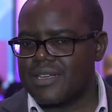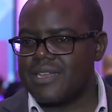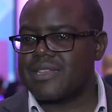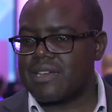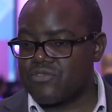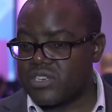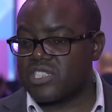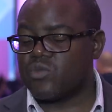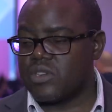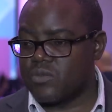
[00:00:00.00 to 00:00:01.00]

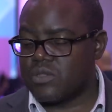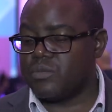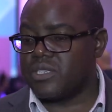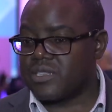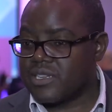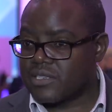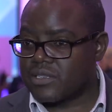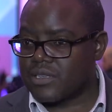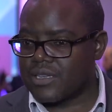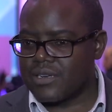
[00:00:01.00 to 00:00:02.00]
integrates well with
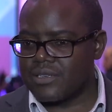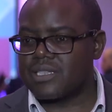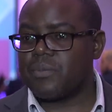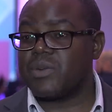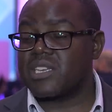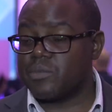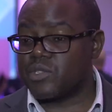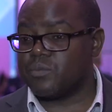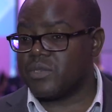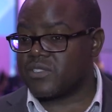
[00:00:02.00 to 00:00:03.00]
business and is
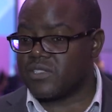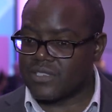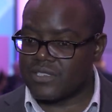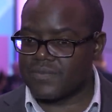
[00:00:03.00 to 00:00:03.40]
applicable to business.